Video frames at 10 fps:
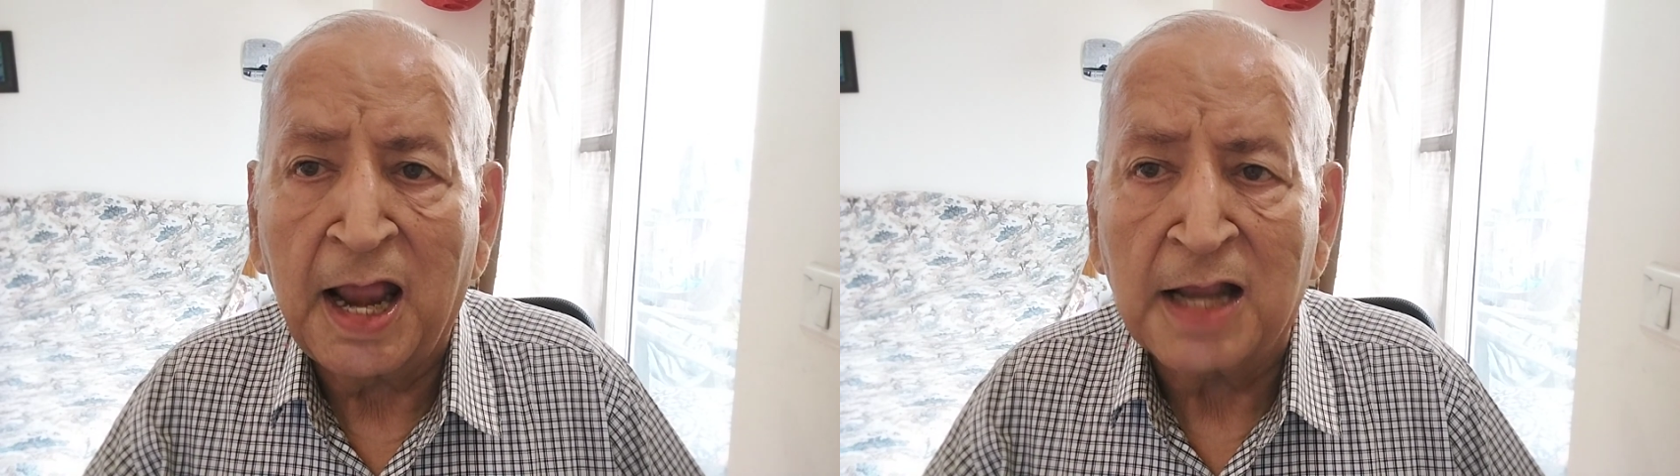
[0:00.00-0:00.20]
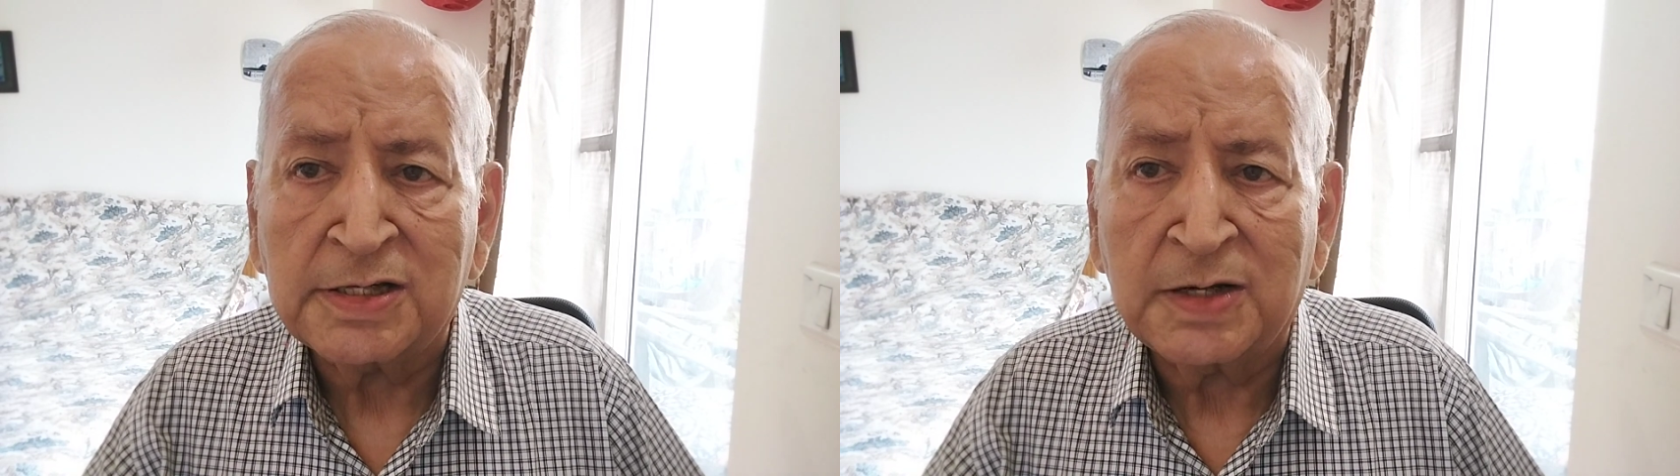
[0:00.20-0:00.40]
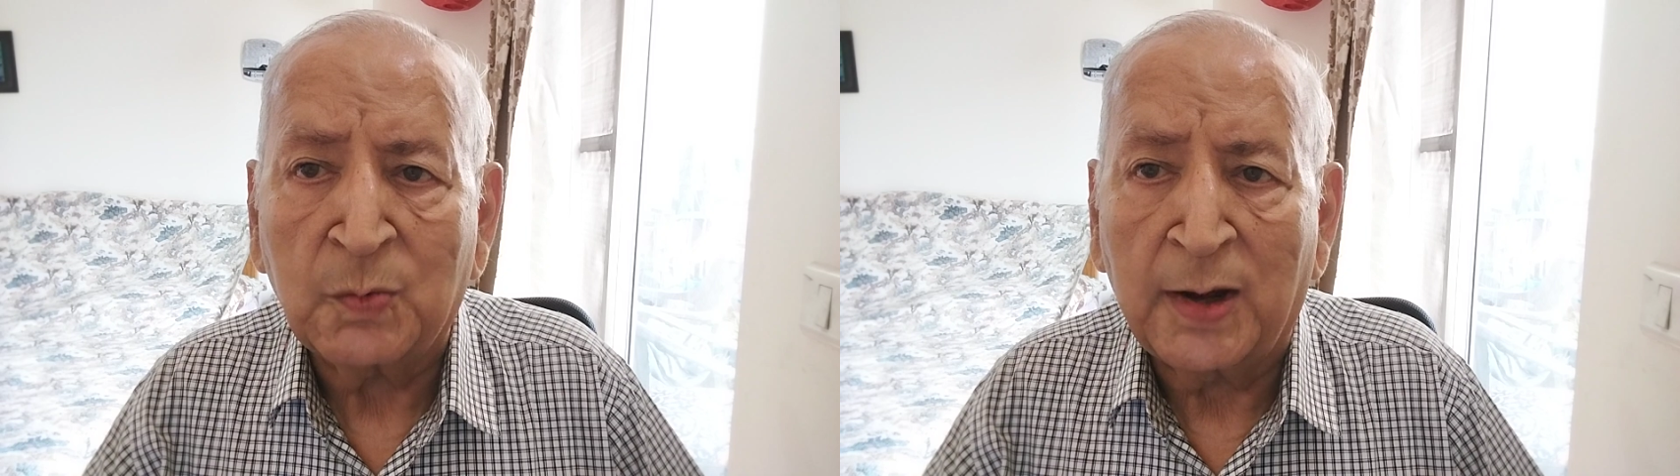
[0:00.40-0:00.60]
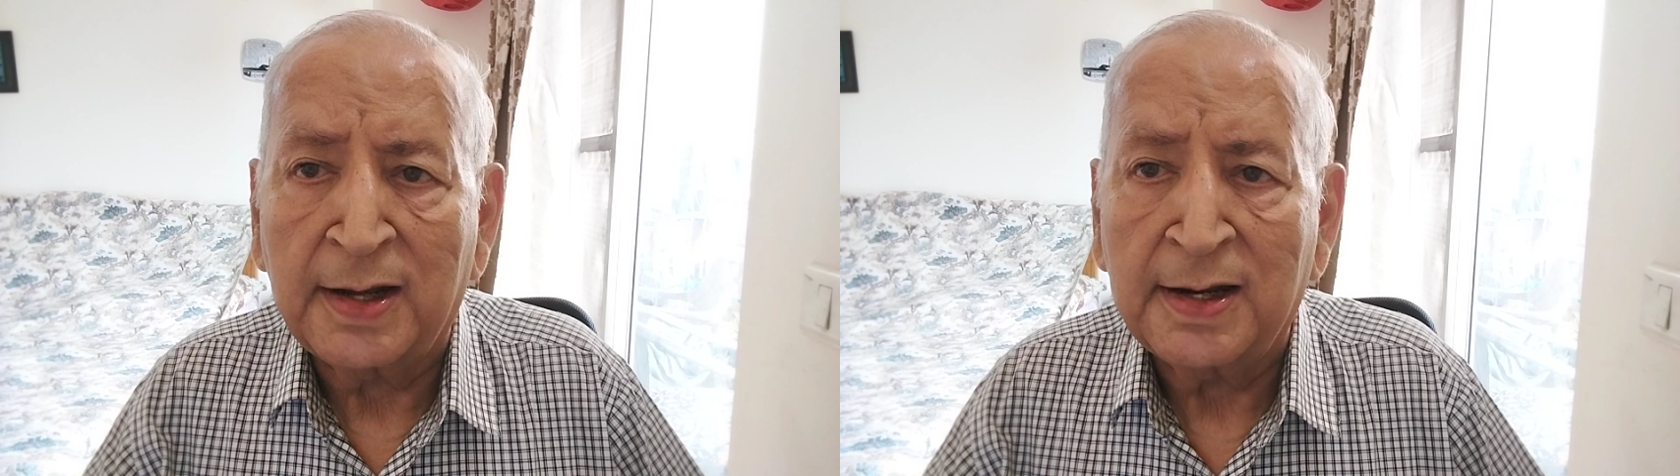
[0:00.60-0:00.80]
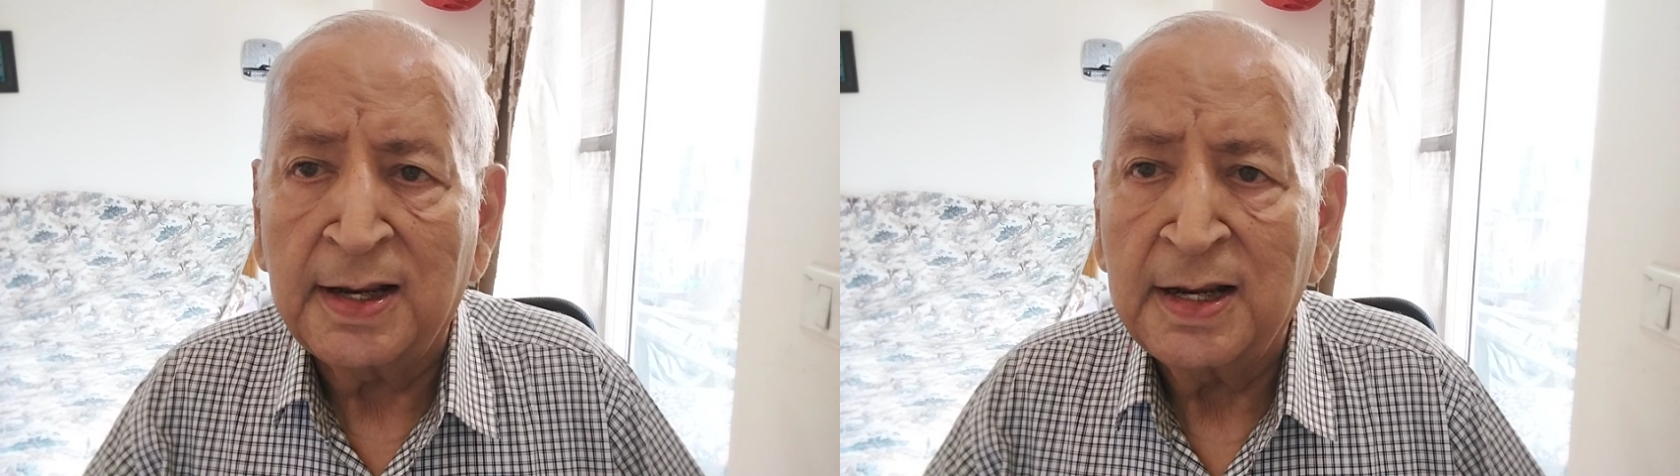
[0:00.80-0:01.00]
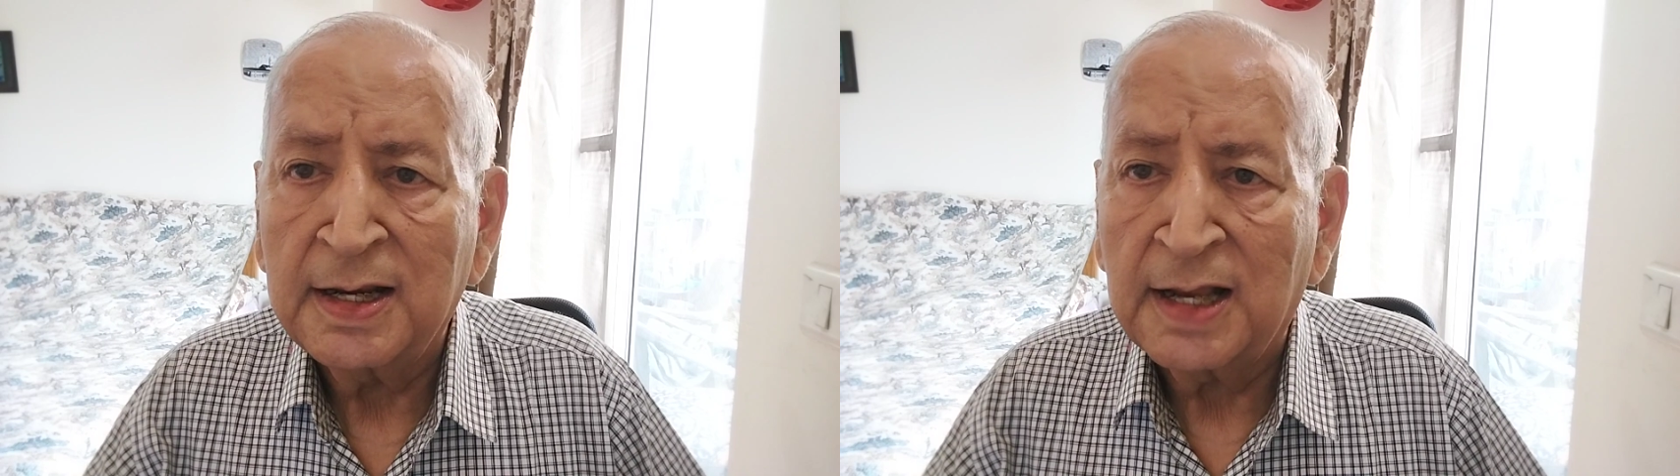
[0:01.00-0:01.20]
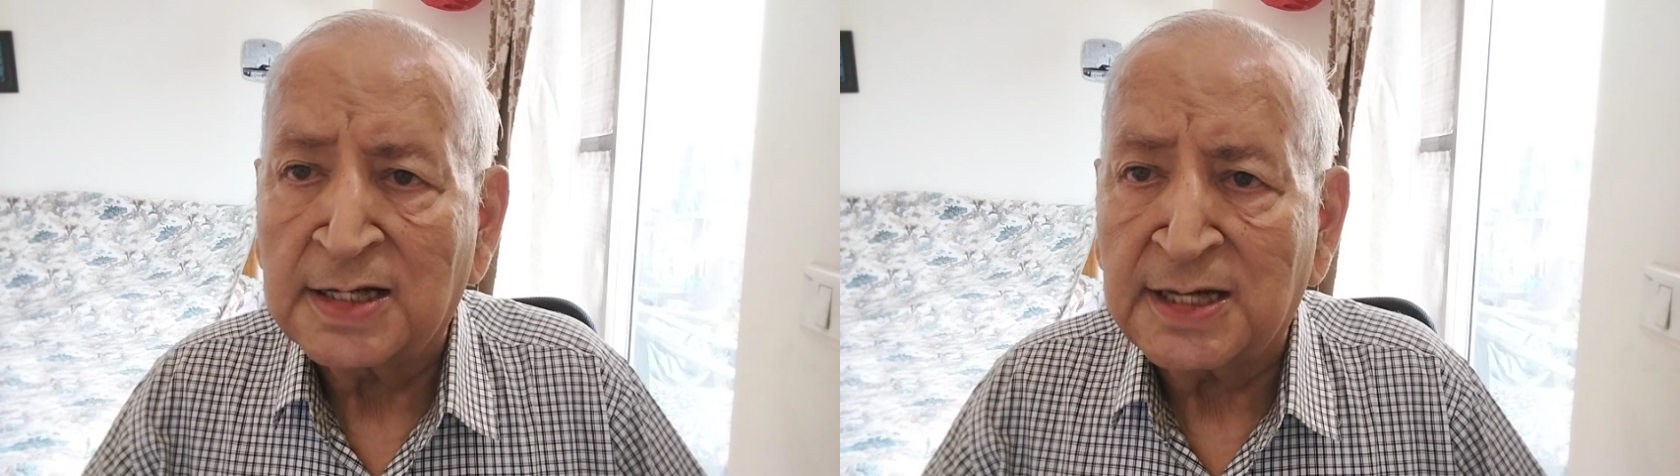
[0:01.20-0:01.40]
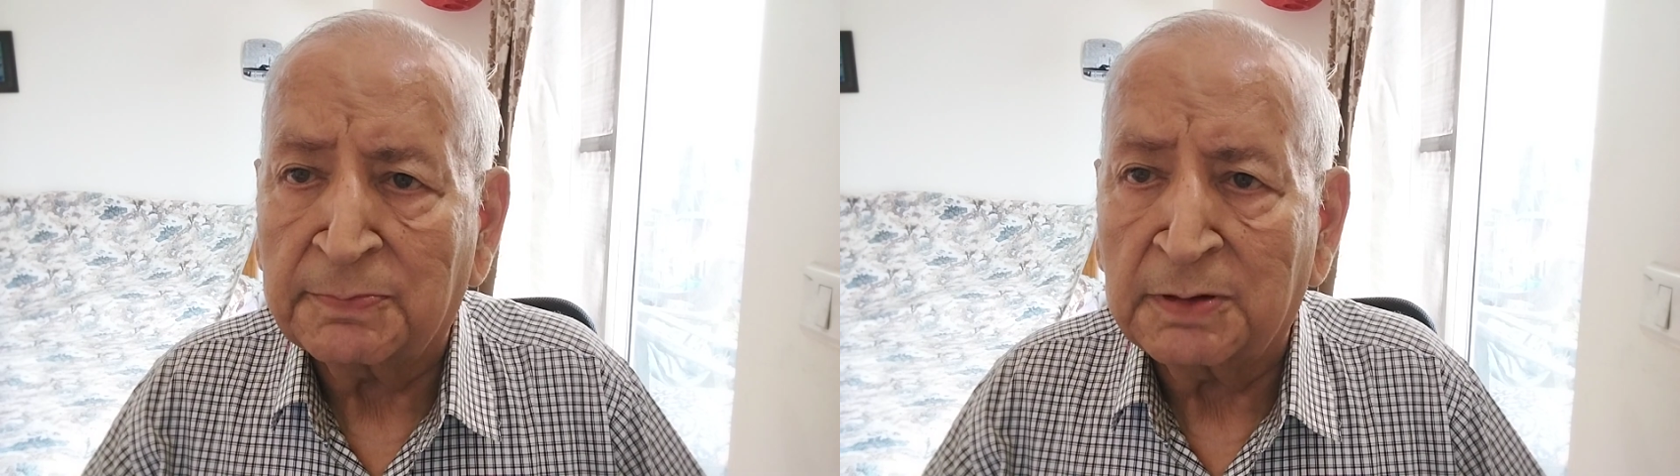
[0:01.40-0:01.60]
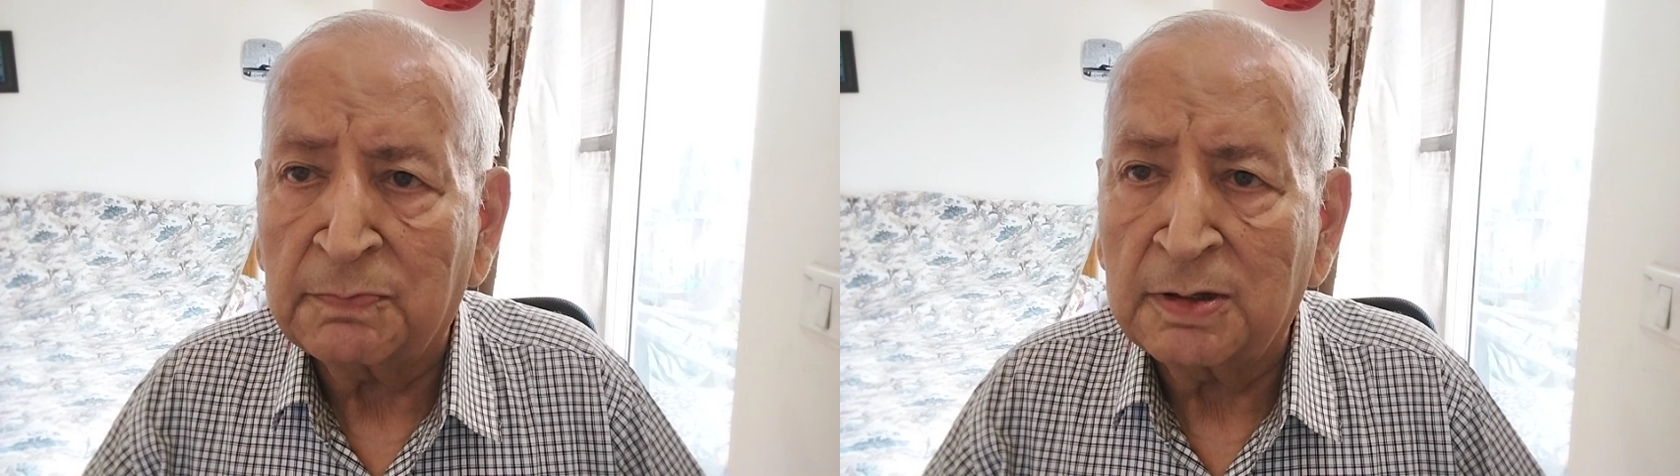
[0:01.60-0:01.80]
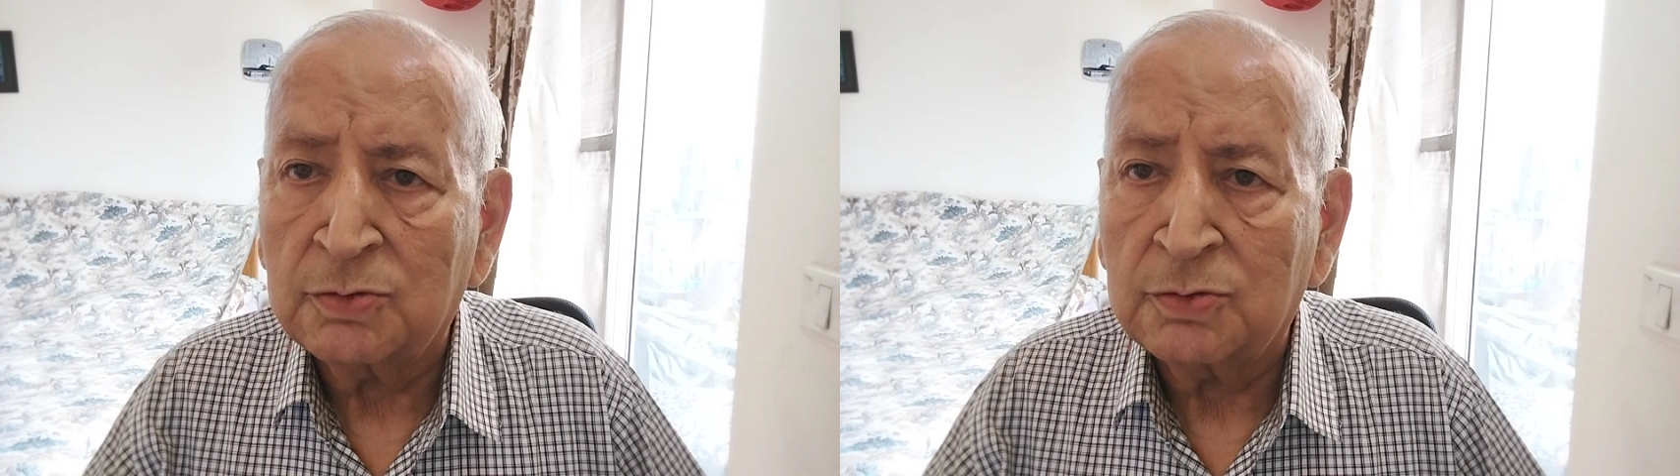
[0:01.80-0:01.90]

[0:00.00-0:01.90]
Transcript: as and when acceptable